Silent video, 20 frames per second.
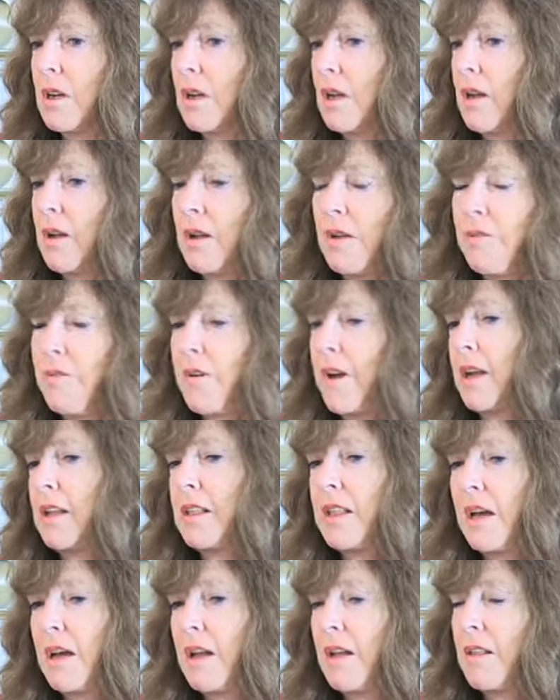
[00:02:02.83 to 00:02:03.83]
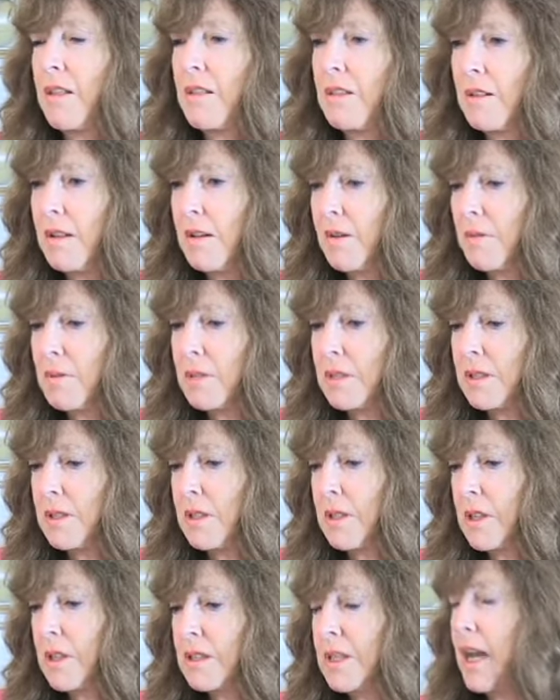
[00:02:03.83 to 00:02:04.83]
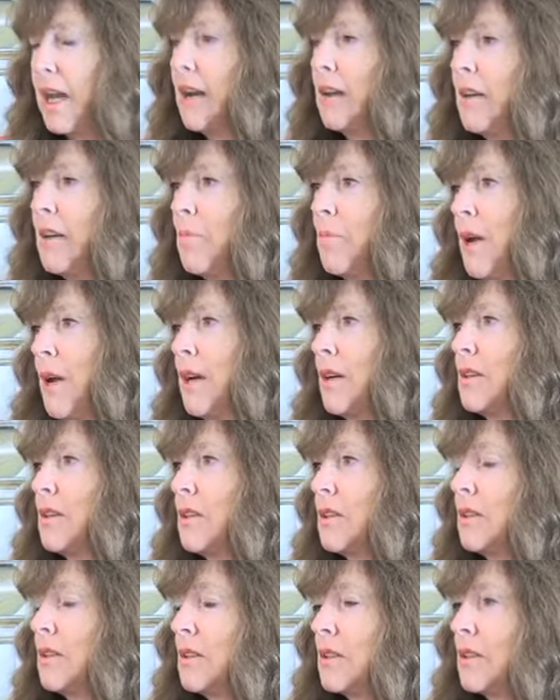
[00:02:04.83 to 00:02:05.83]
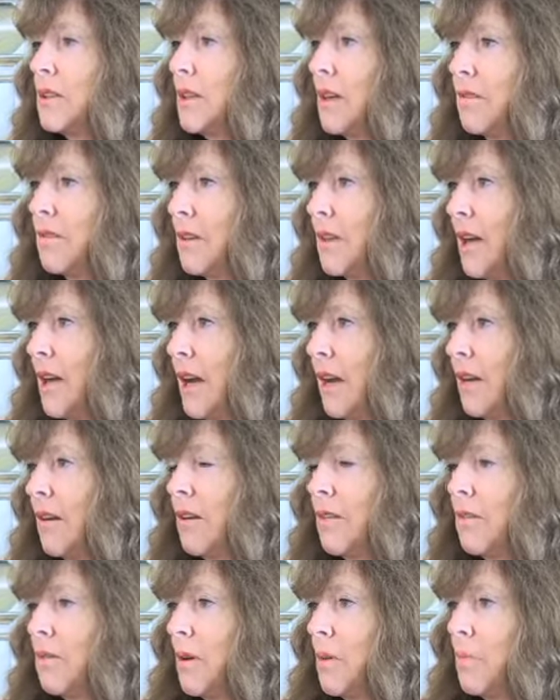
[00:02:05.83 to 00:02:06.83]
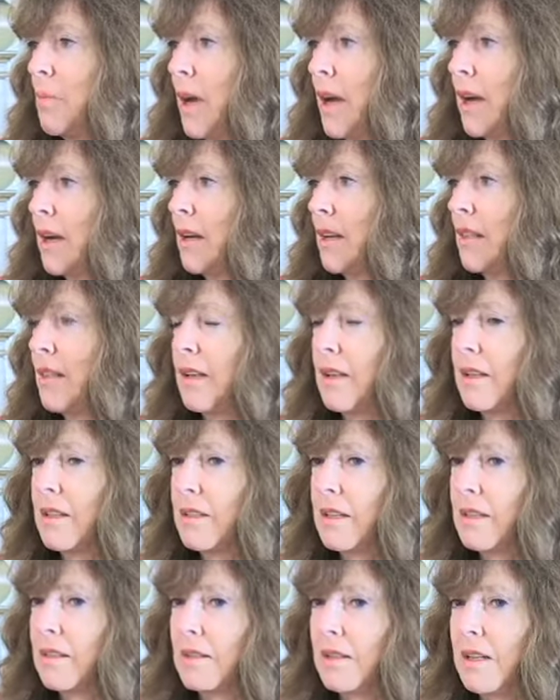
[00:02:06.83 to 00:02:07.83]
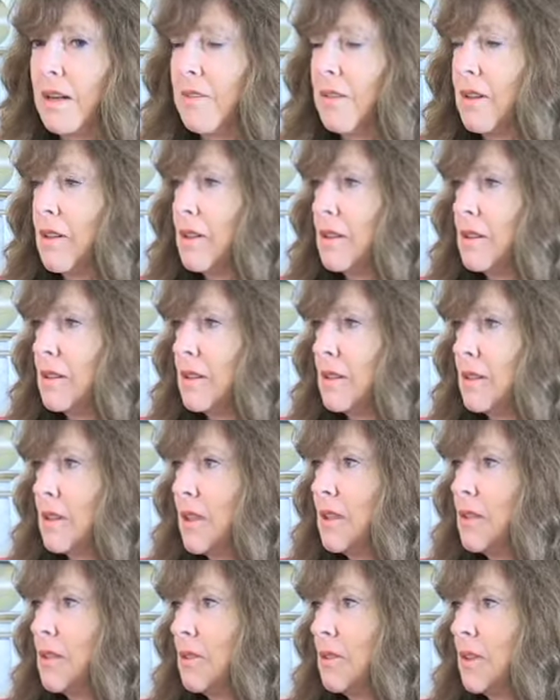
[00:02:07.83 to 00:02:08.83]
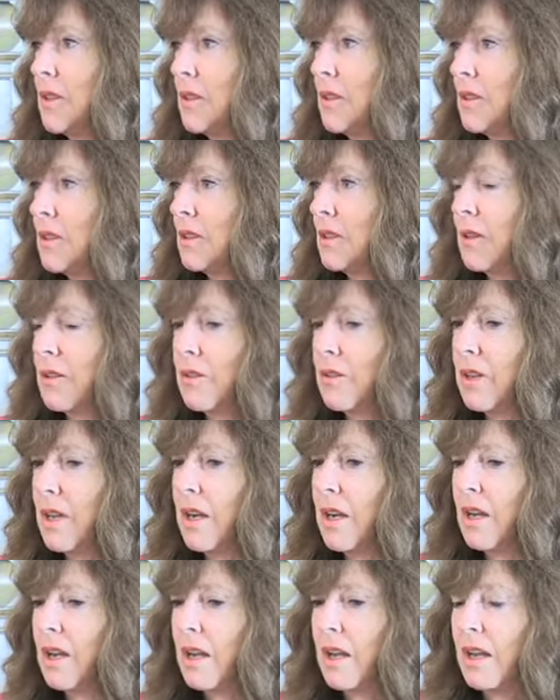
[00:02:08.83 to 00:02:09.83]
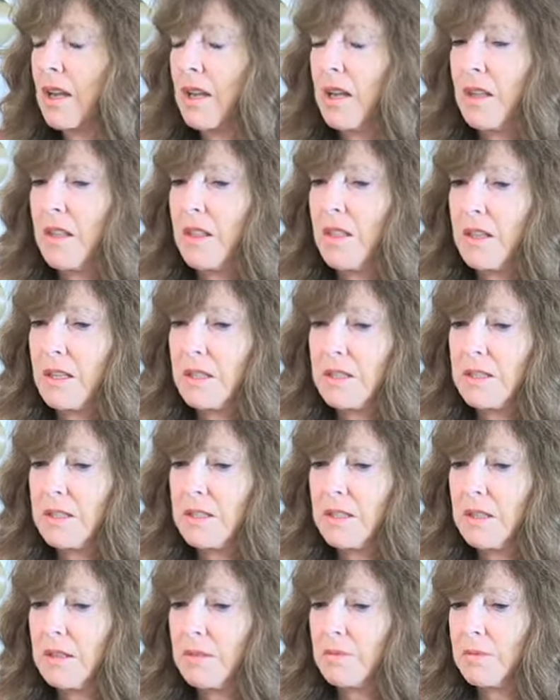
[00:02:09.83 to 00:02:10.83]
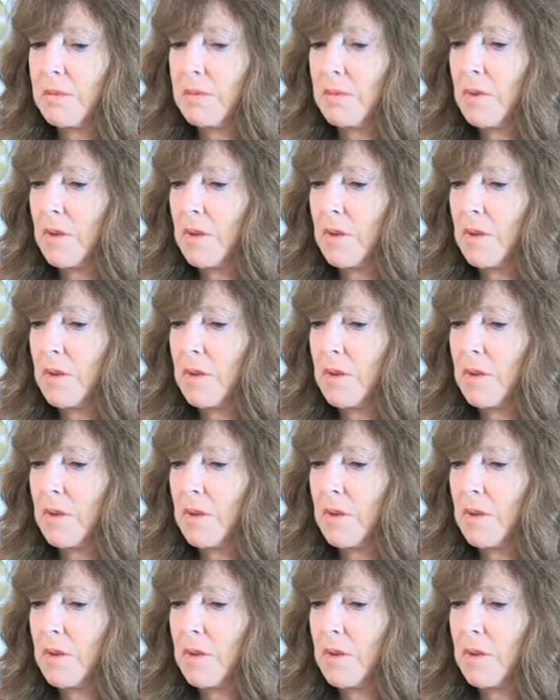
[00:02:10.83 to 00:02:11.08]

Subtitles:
In fact, it was the Italian bankers who discovered that all the way back, I think, in the 11th century or so, that